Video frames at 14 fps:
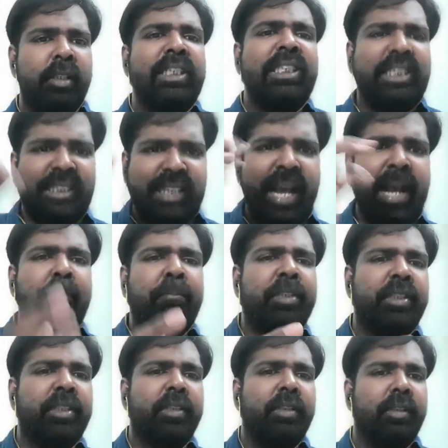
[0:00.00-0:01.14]

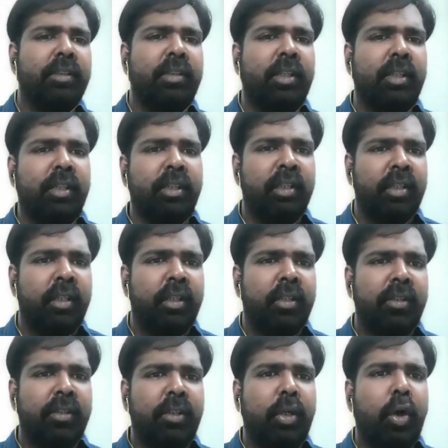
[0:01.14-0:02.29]
stamps the
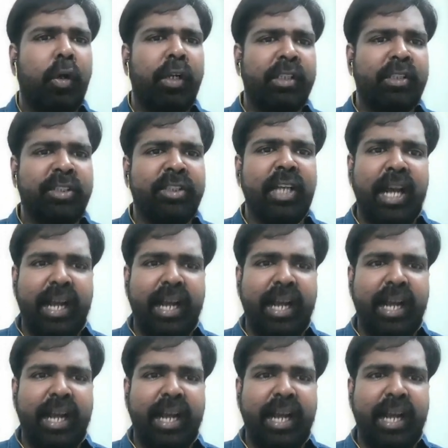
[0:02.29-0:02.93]
goddess's